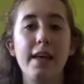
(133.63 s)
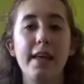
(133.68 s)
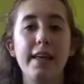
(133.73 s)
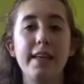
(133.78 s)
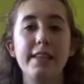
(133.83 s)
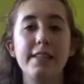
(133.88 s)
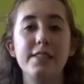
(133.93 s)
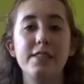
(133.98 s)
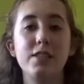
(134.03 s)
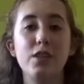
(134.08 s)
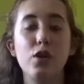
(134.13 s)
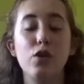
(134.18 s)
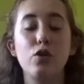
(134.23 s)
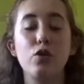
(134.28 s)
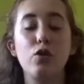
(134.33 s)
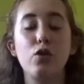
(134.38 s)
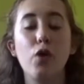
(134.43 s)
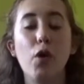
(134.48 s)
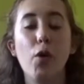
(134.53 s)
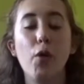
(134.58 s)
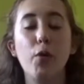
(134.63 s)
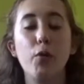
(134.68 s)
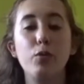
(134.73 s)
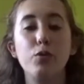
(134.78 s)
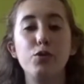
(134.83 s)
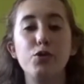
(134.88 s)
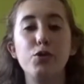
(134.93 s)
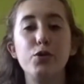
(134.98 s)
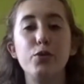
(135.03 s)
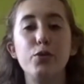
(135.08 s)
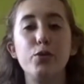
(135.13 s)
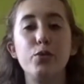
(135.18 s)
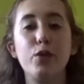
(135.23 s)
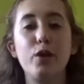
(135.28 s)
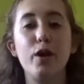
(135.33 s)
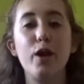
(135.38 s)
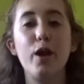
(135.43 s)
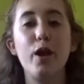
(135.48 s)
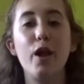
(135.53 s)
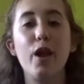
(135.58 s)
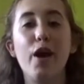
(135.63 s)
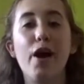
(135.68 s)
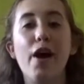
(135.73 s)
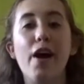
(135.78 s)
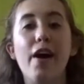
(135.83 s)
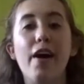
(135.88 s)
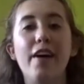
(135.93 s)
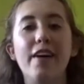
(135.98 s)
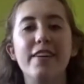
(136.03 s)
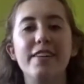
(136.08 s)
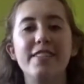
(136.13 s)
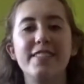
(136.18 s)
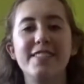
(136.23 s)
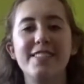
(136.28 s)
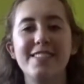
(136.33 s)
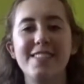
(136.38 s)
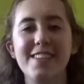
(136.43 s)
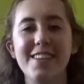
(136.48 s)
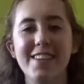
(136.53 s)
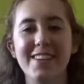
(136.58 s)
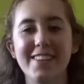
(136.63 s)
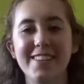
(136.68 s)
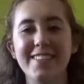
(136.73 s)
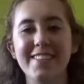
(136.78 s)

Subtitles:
is go to class.